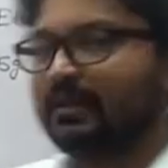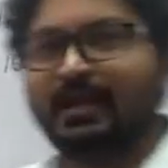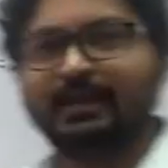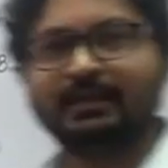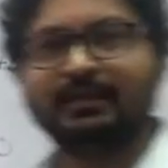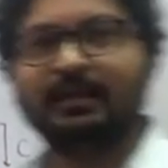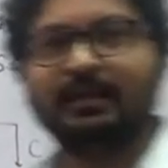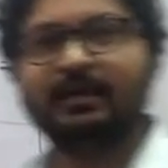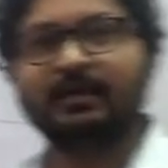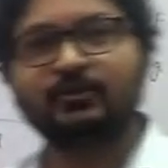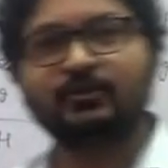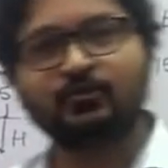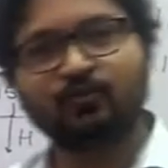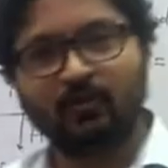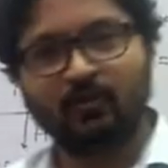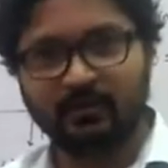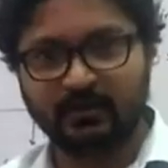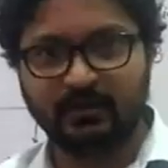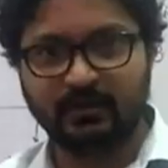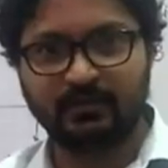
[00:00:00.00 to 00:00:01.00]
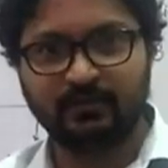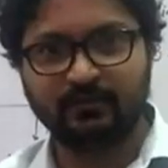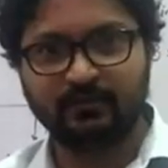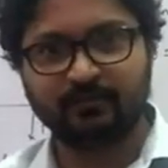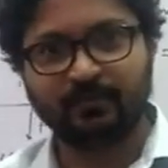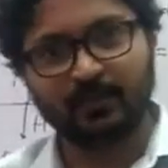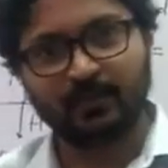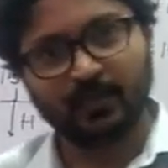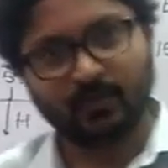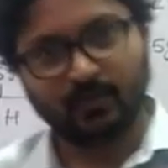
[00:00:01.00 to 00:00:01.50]
Like that I solved it.
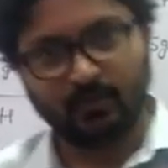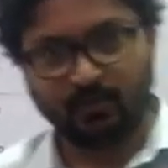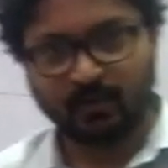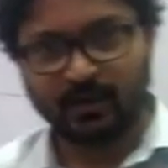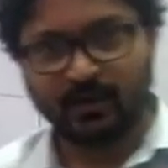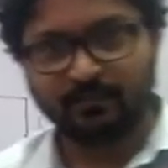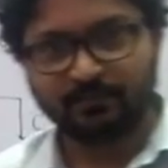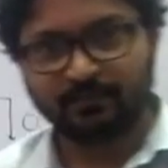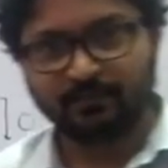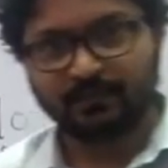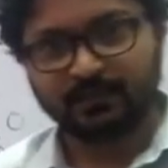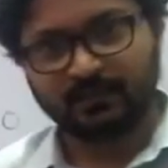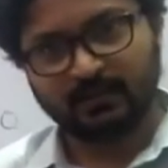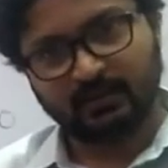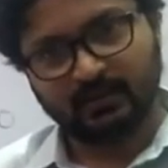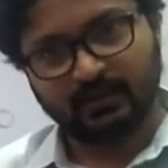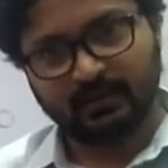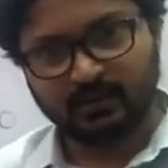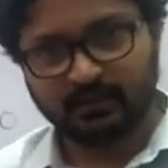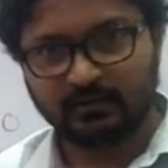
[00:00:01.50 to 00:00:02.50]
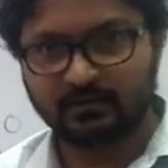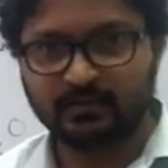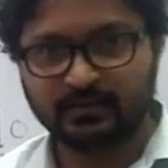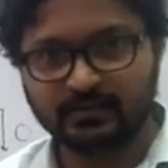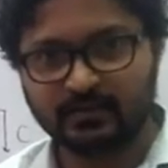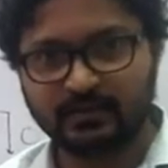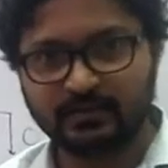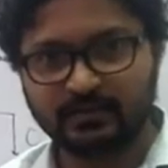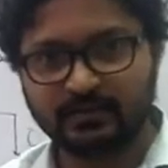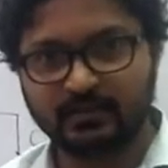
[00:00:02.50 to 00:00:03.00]
Okay.
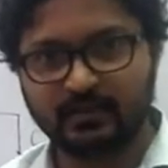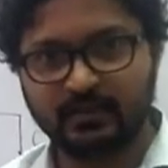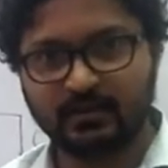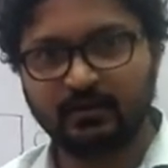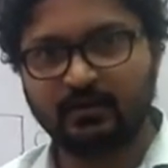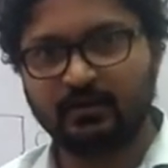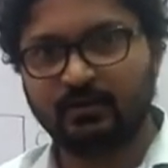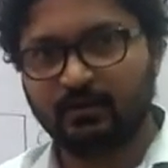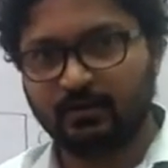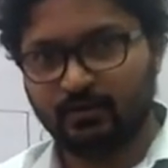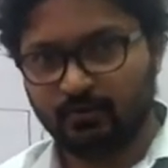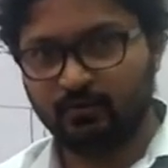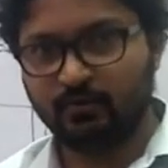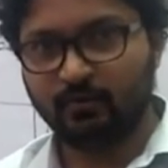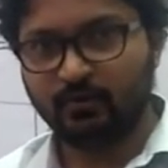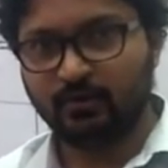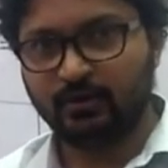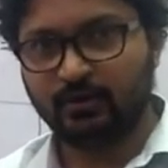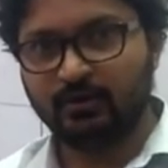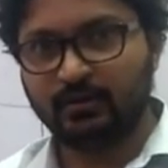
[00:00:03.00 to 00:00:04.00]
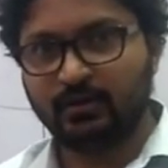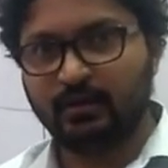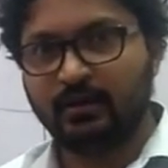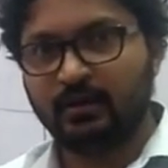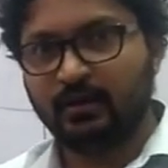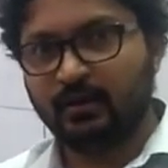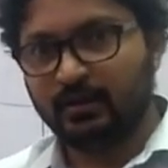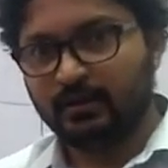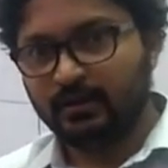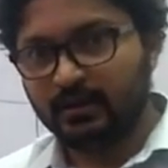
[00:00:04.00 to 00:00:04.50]
This thing is clear? Good.
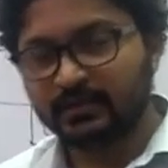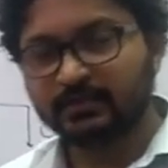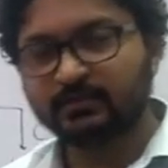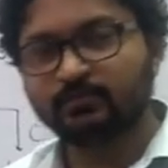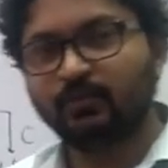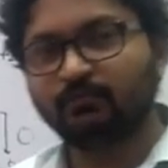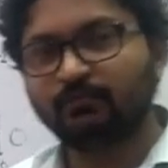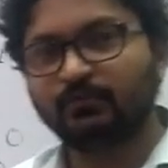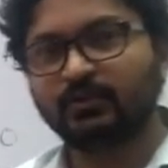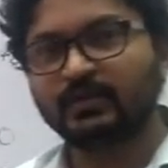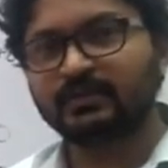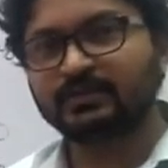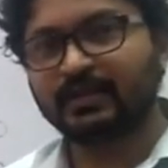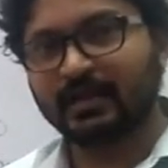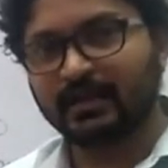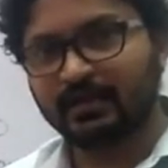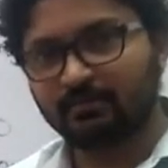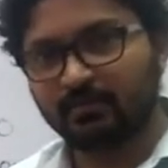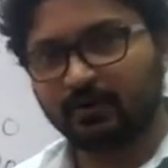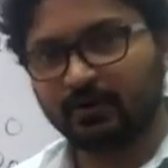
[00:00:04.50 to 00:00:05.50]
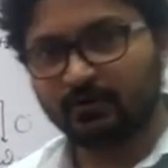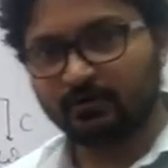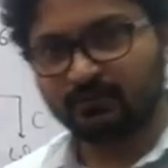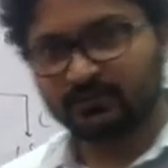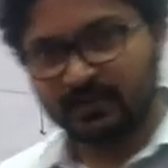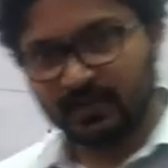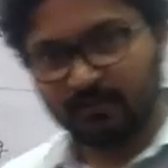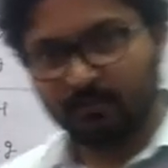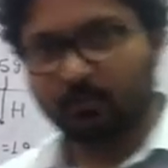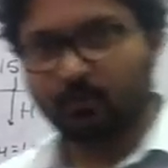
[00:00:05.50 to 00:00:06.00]
Let's move to the second part of
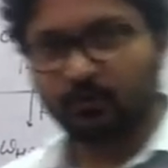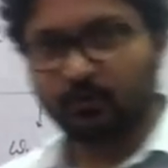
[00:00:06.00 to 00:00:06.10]
same